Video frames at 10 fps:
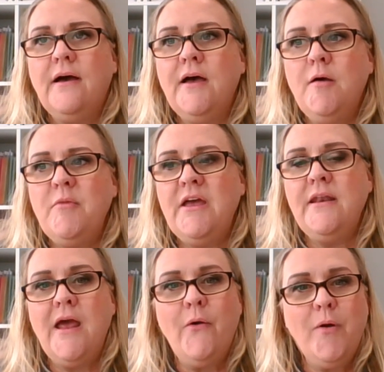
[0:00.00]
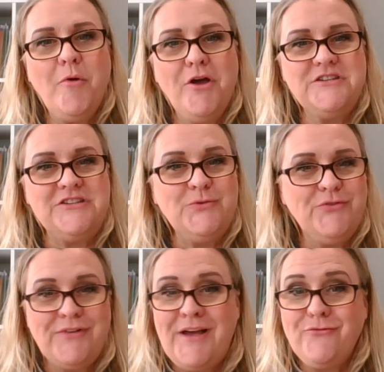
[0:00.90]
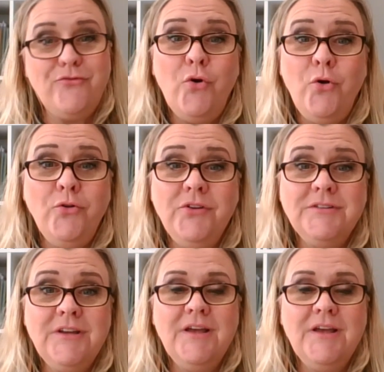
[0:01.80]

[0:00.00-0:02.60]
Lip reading: and now I'm onto a flat fold.